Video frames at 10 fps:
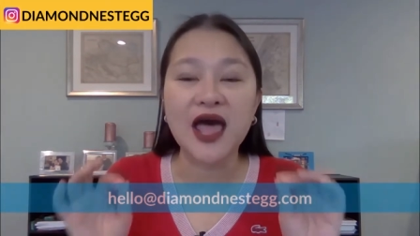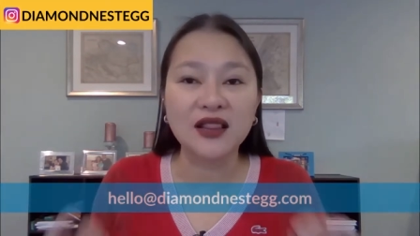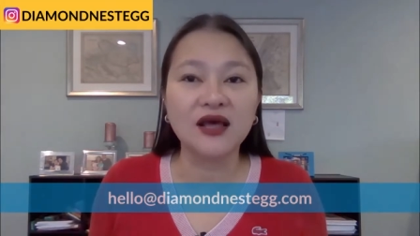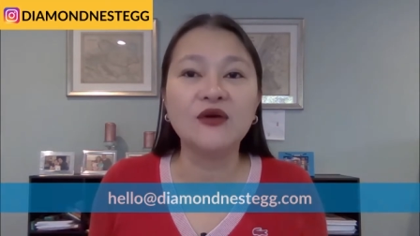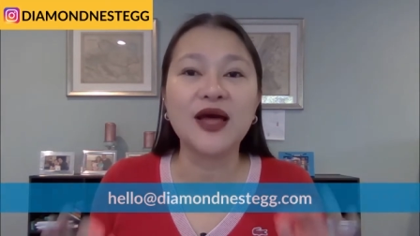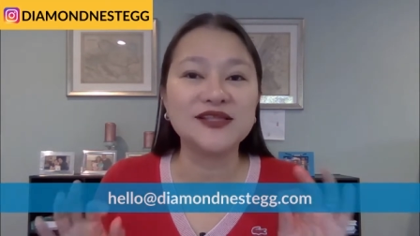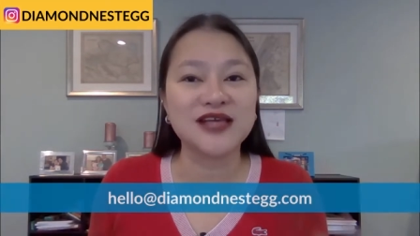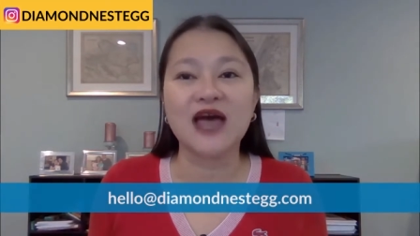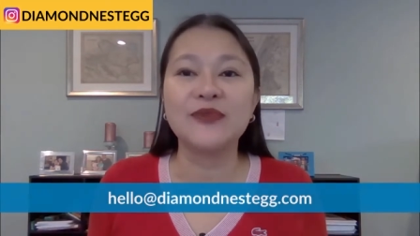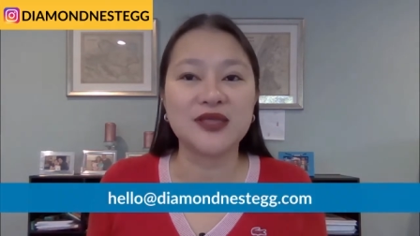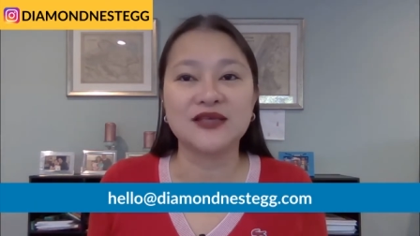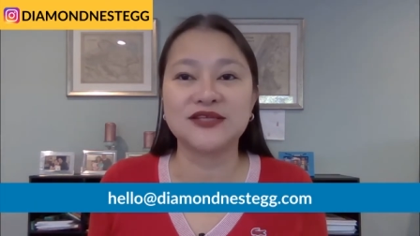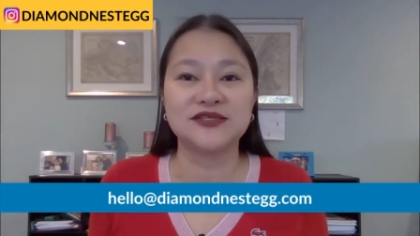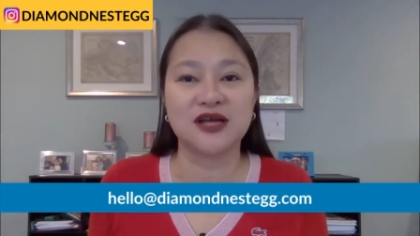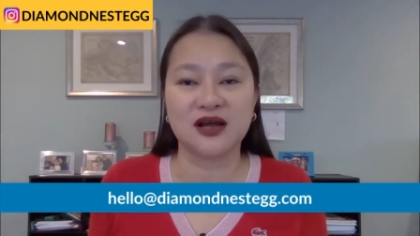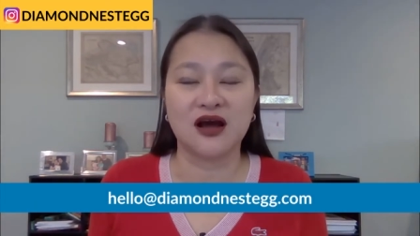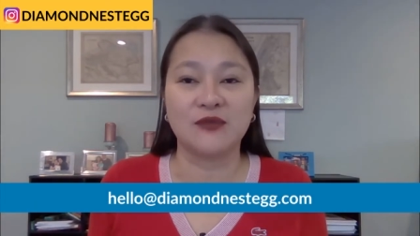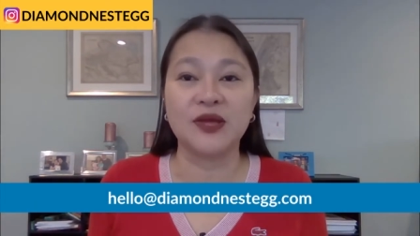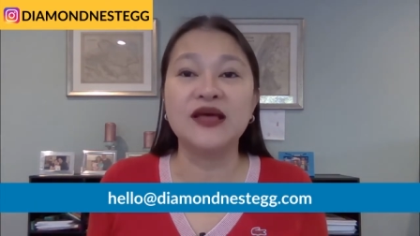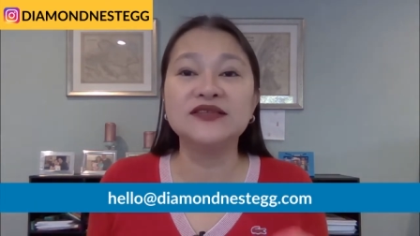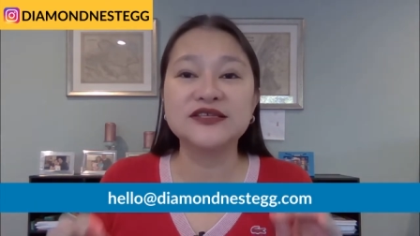hello at diamondnestegg.com